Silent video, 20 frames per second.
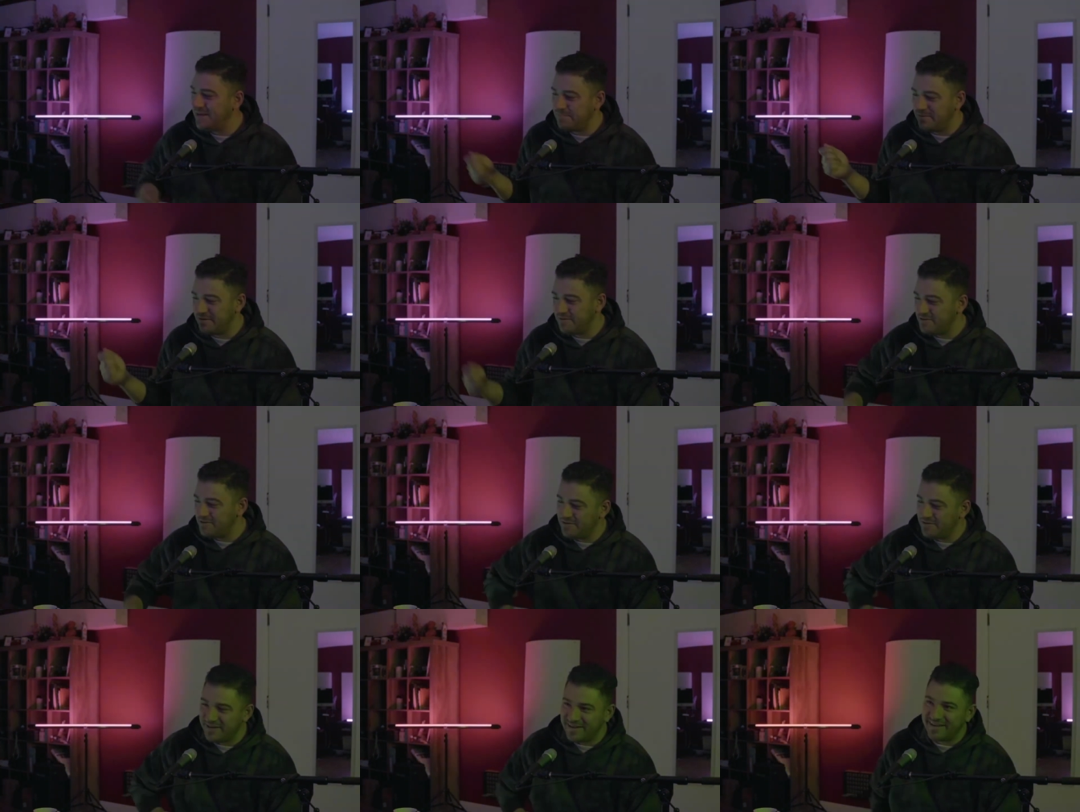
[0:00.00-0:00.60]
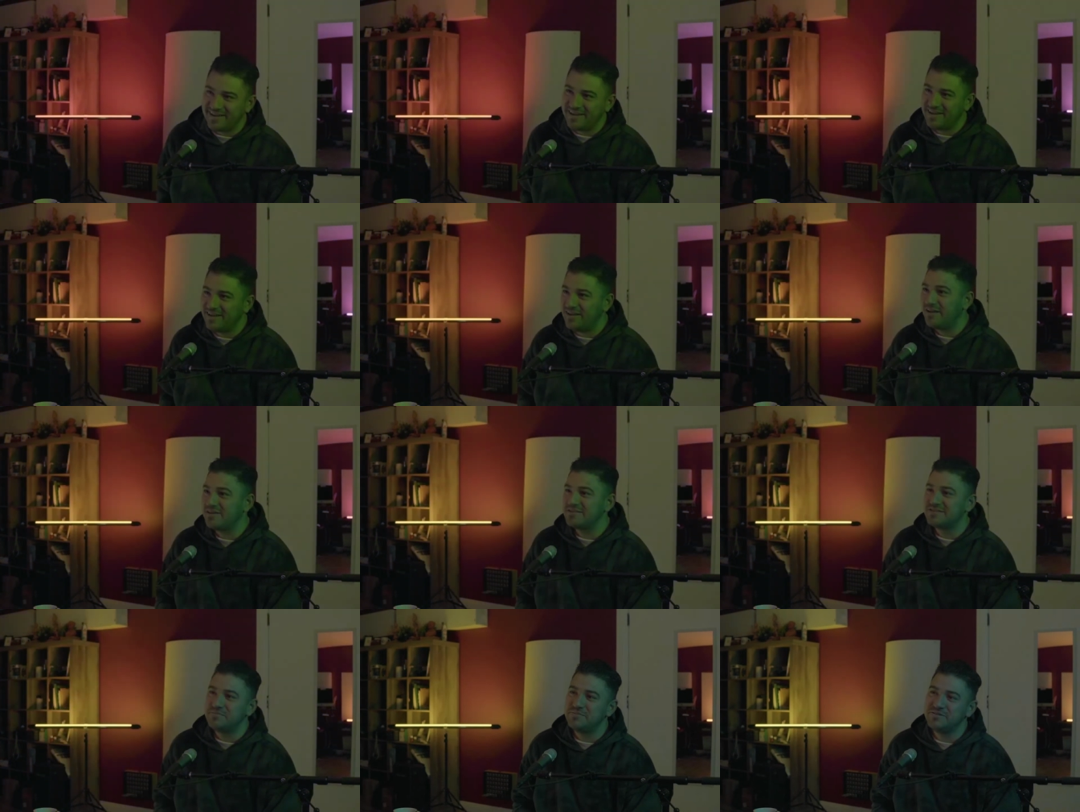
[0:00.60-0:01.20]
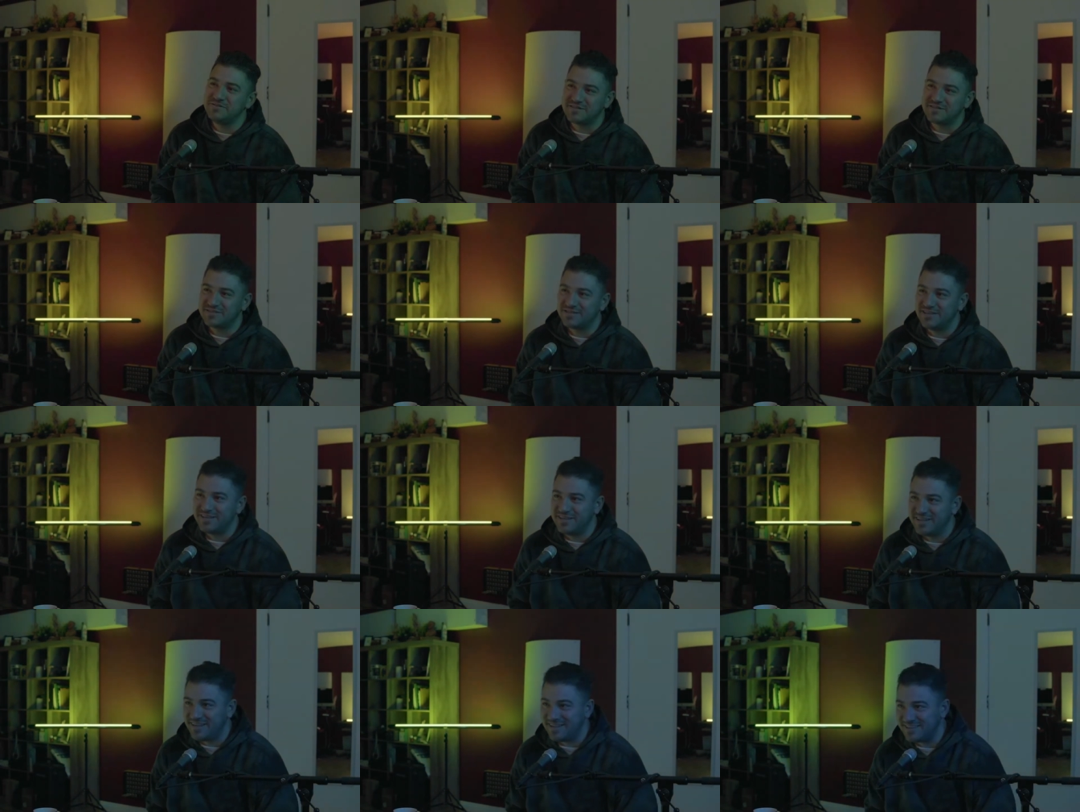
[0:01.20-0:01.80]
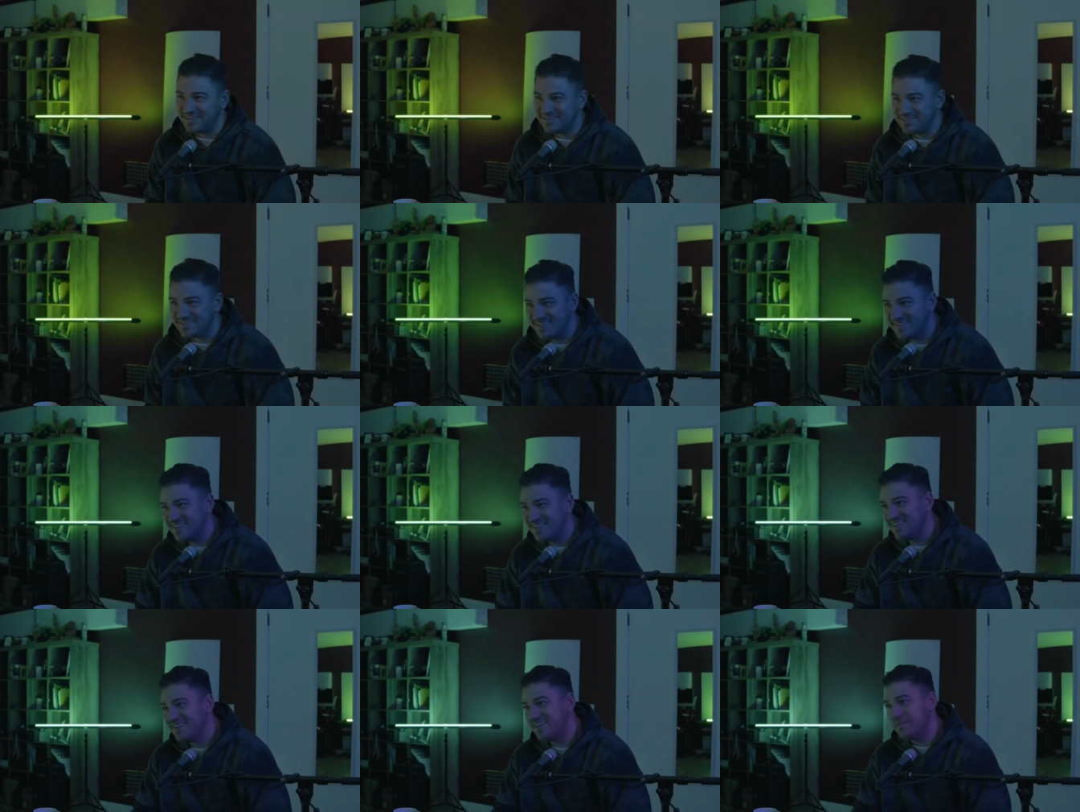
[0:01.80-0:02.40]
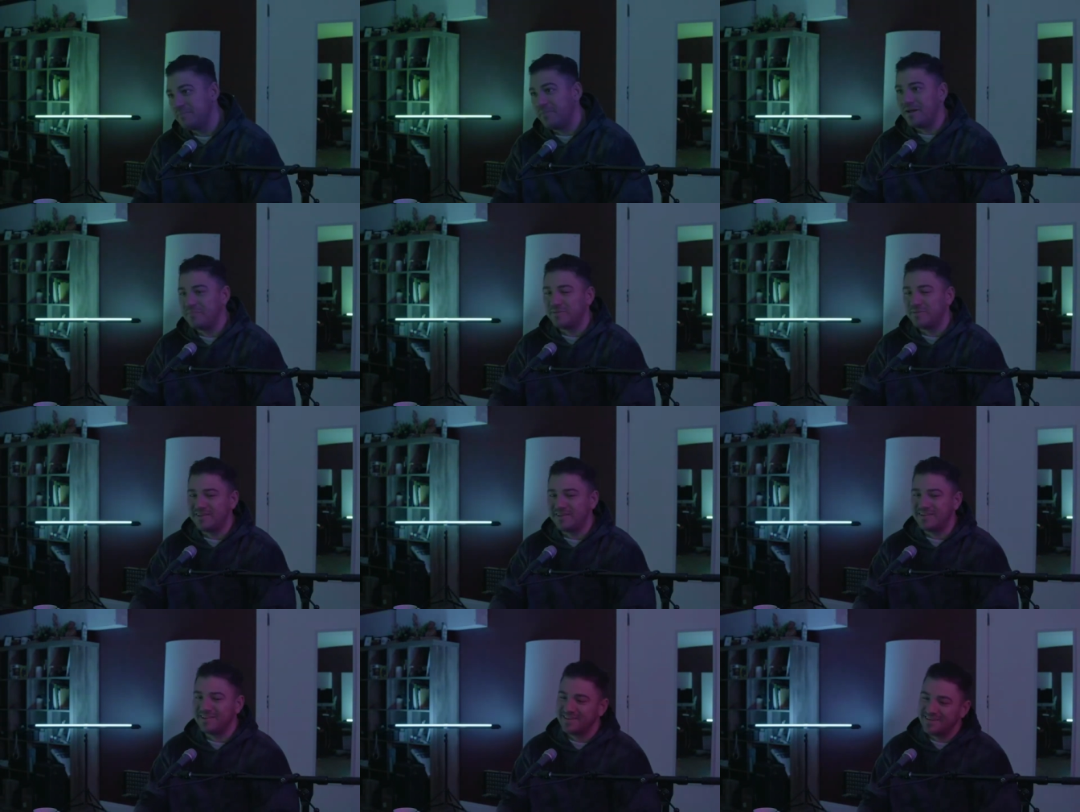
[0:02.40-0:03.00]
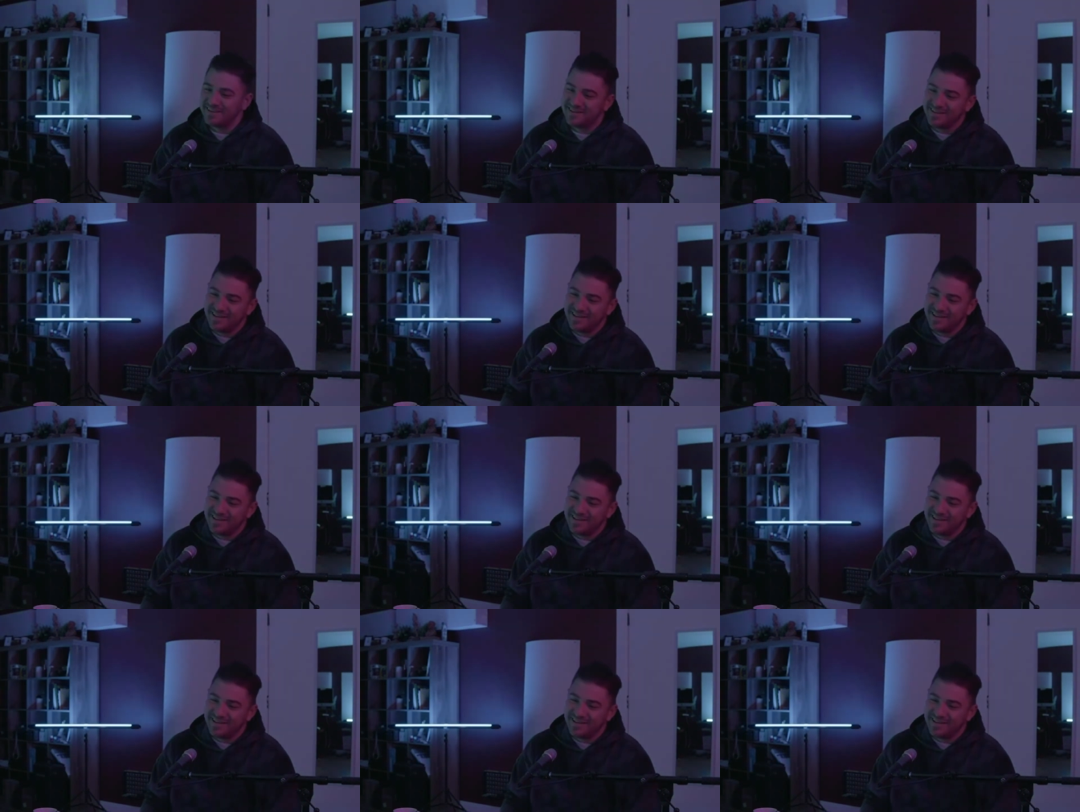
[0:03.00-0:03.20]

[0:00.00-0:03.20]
on doing it. As long yeah, as the music's good, at least. Yeah, definitely.